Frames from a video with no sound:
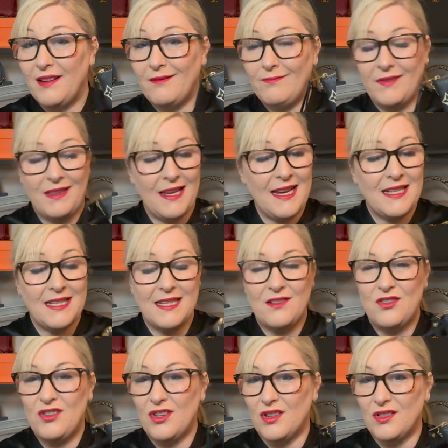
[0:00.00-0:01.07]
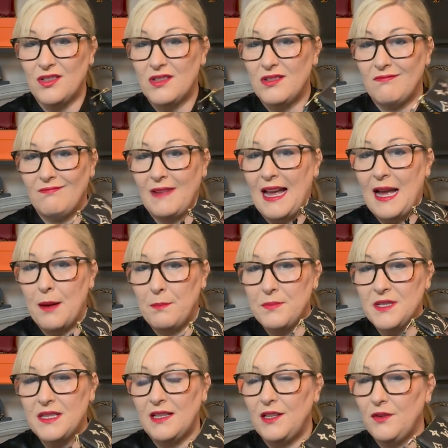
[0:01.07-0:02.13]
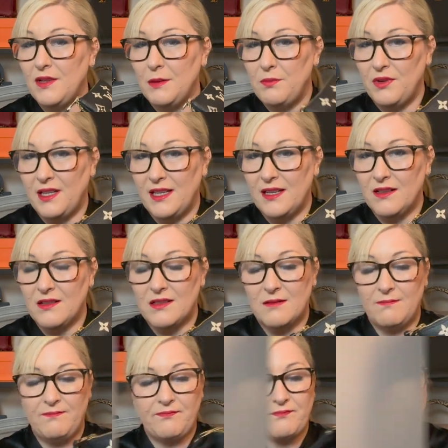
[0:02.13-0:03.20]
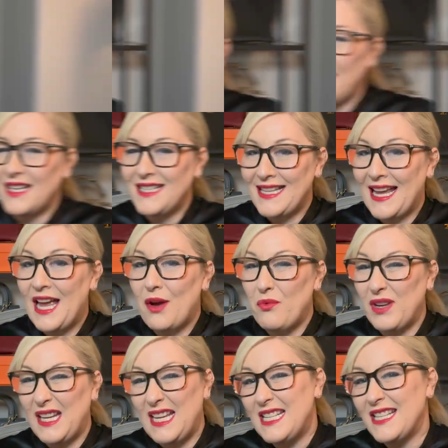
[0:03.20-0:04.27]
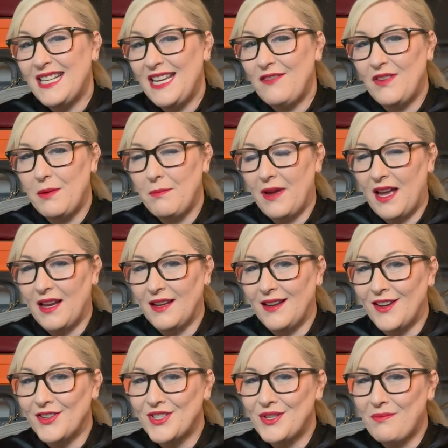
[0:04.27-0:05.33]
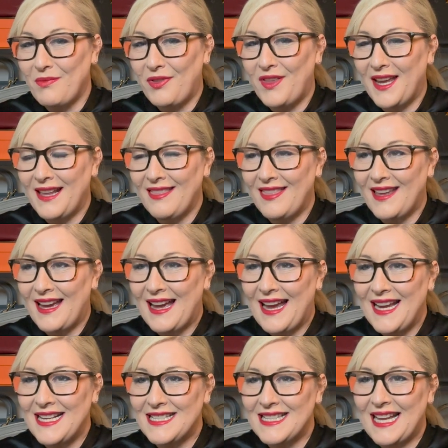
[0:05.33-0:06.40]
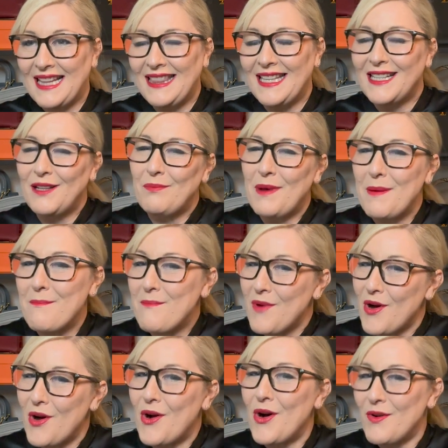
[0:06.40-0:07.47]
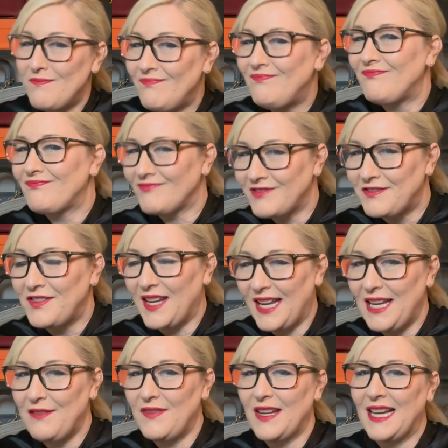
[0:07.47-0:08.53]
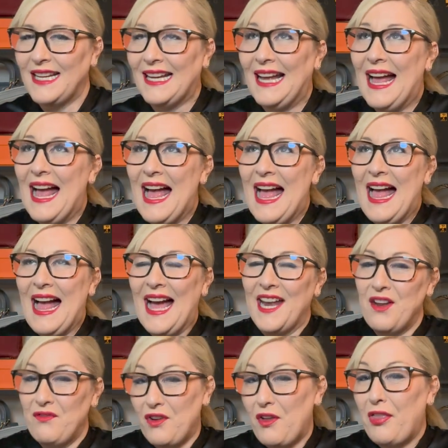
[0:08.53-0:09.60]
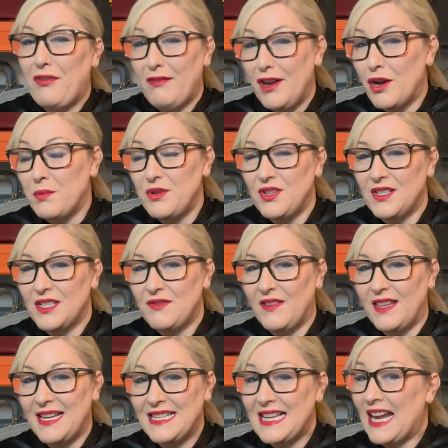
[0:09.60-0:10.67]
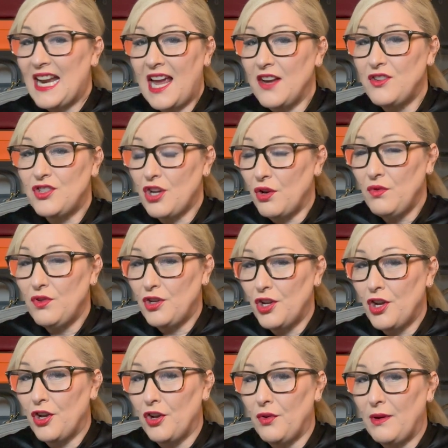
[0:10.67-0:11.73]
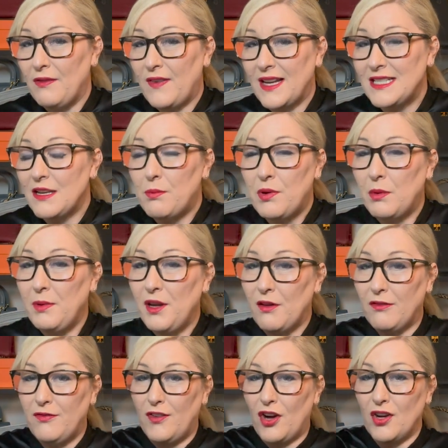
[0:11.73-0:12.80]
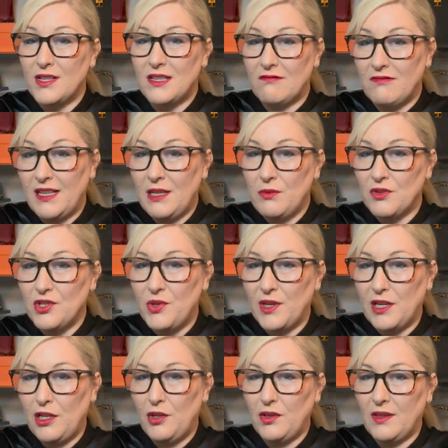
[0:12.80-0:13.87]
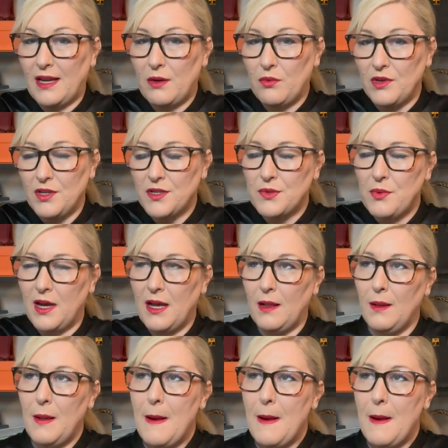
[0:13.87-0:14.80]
this is just absolutely brilliant. I figured now we need an evening bag or something that is a little bit more for evening. And I've got three options for this, and I don't know. In fact, I've probably got four because I really want to include that one as well.